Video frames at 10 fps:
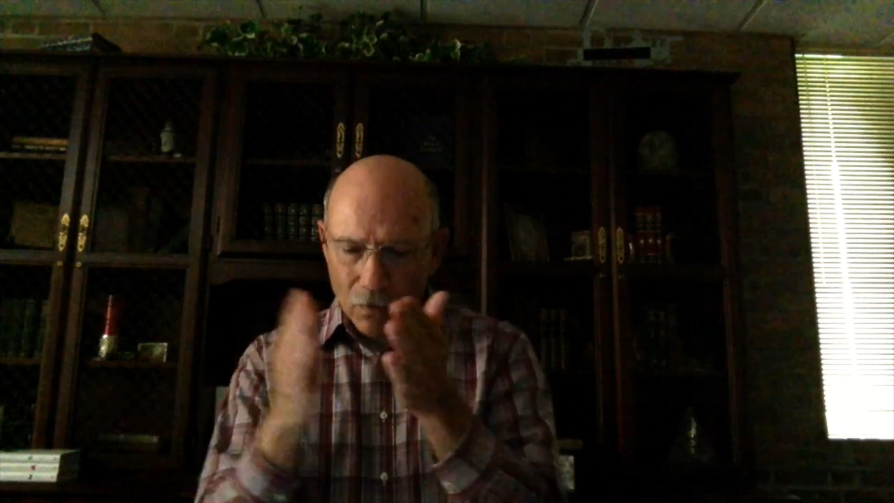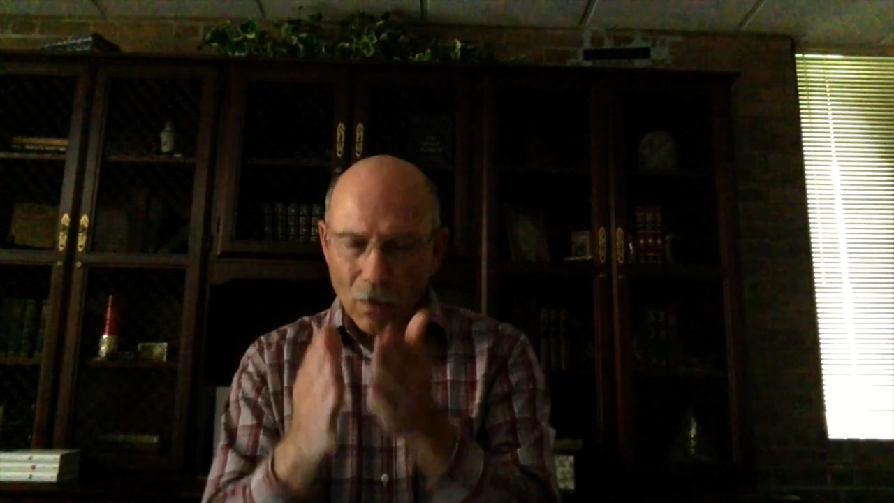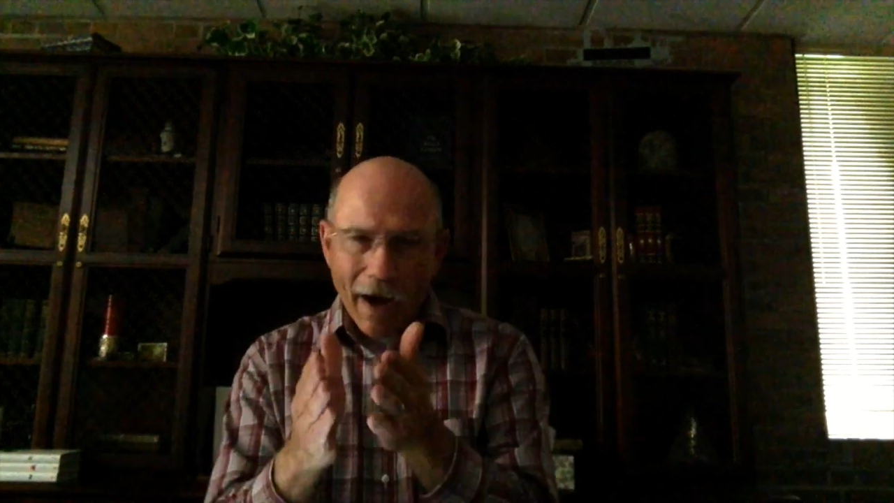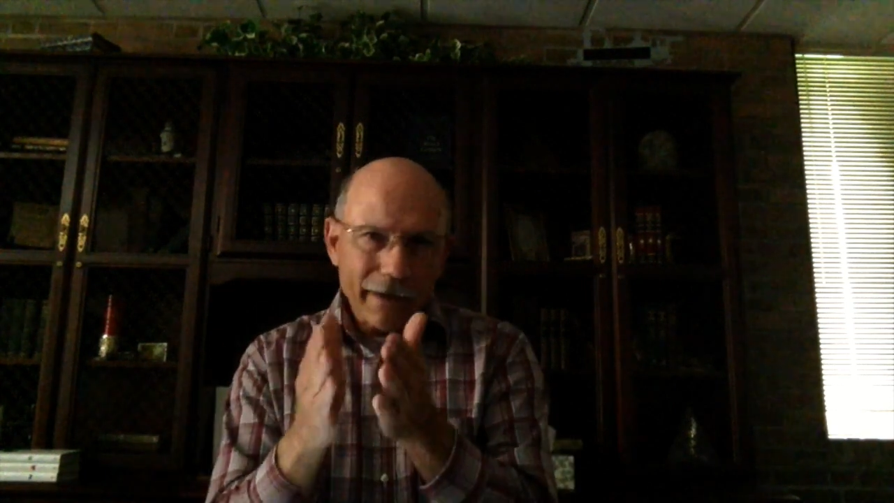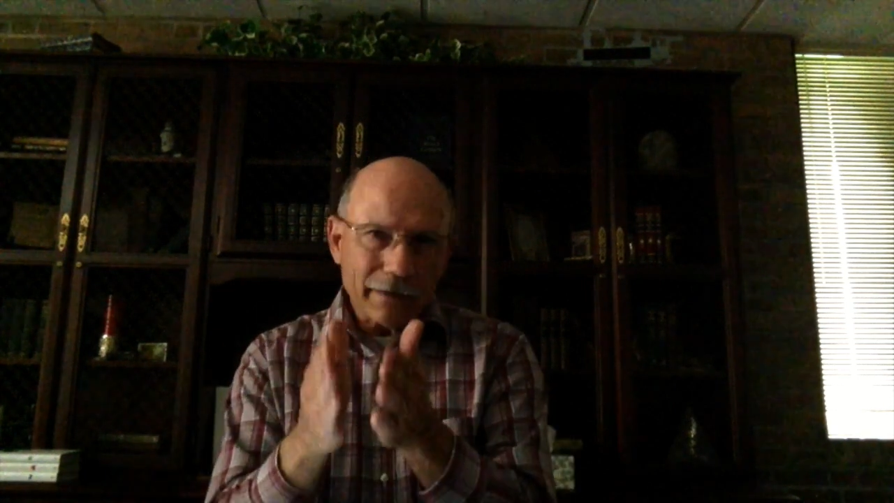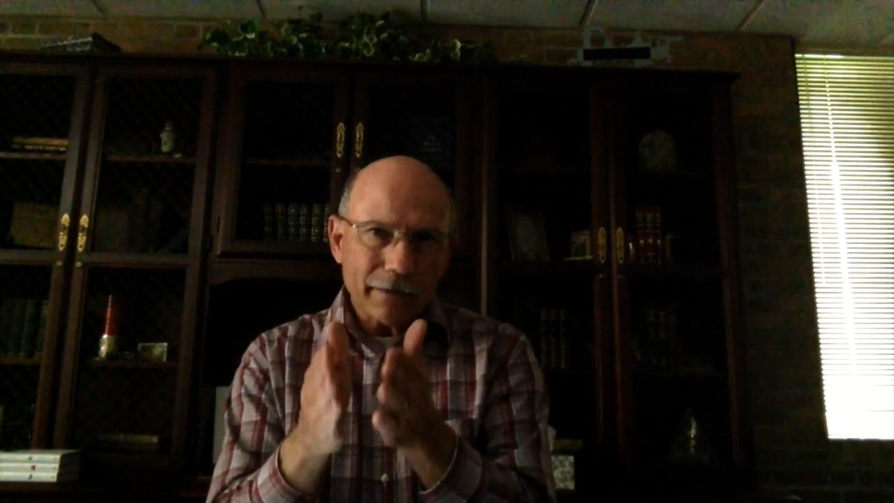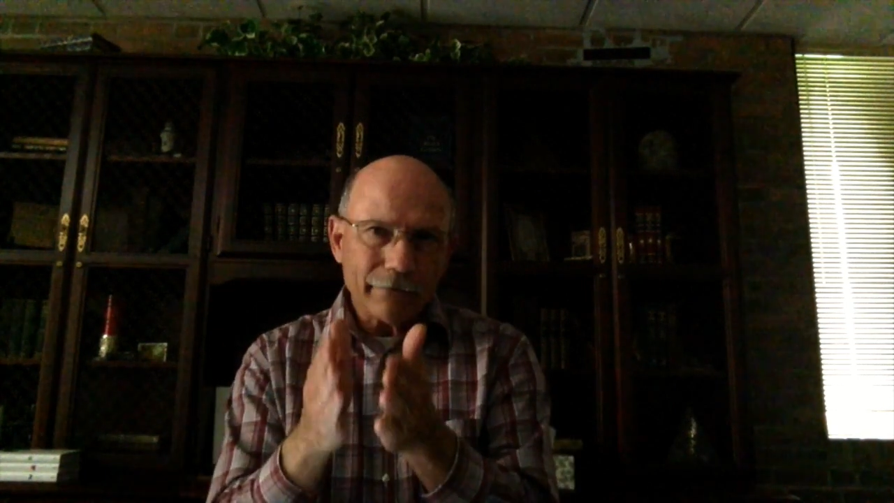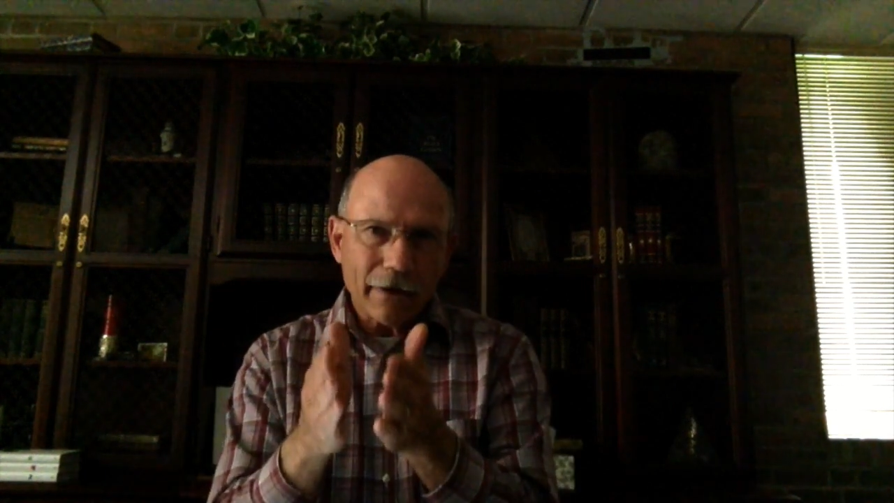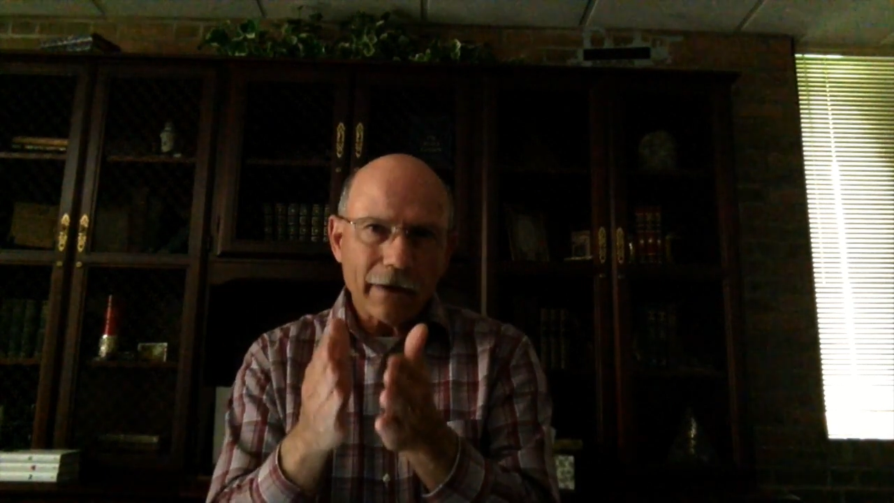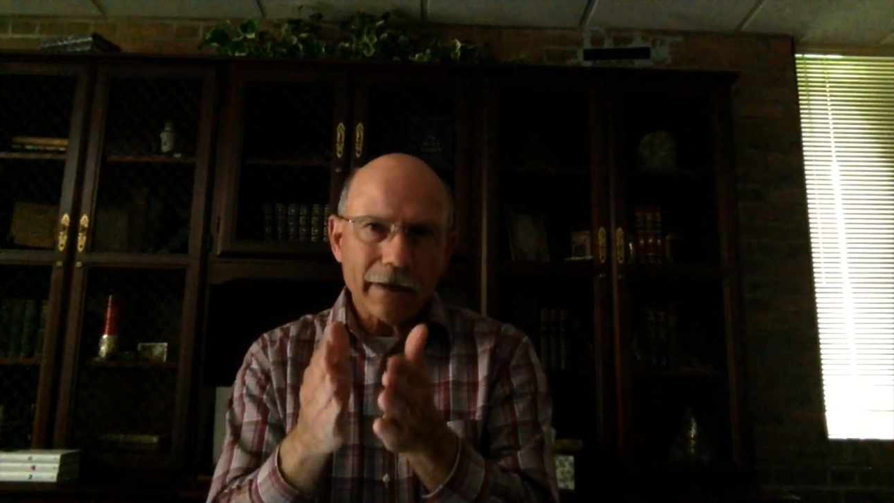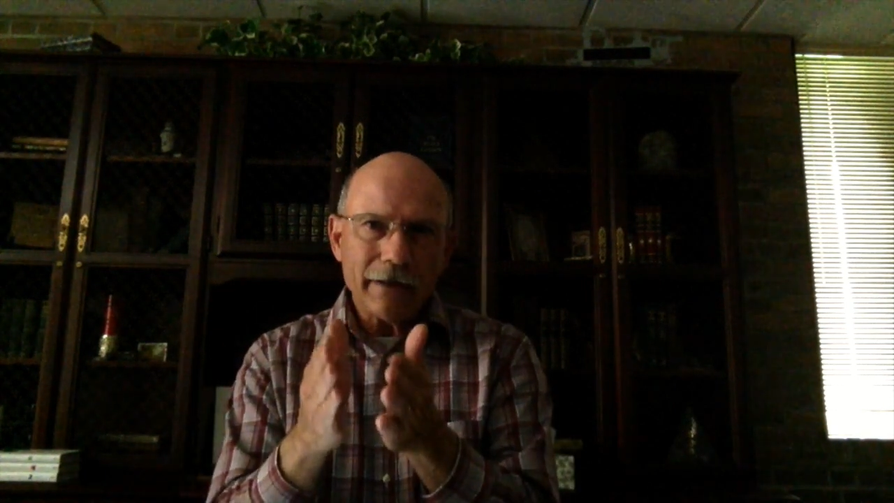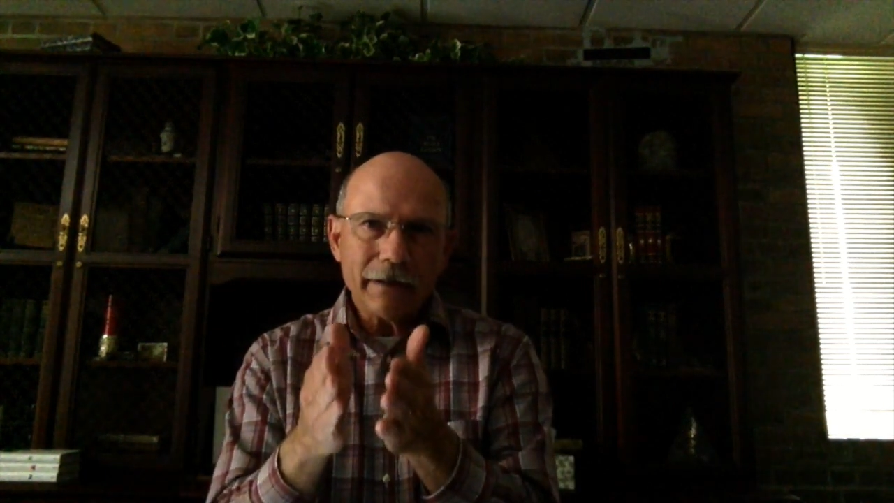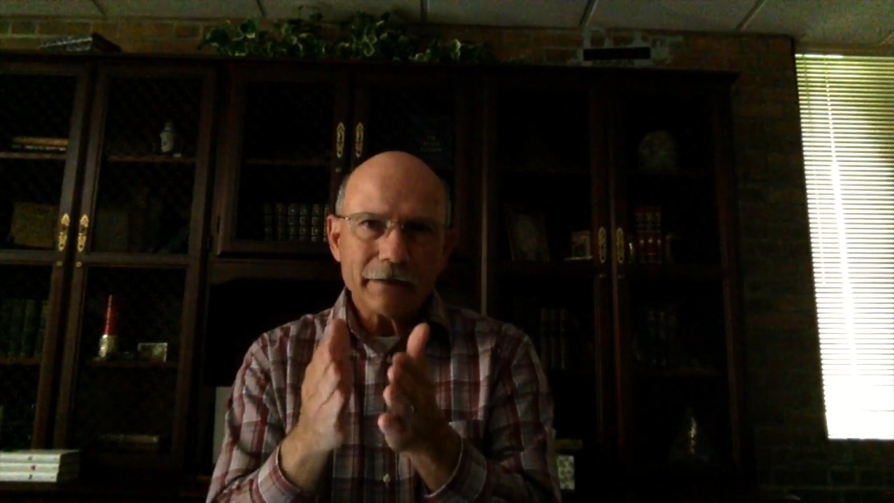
Right at the very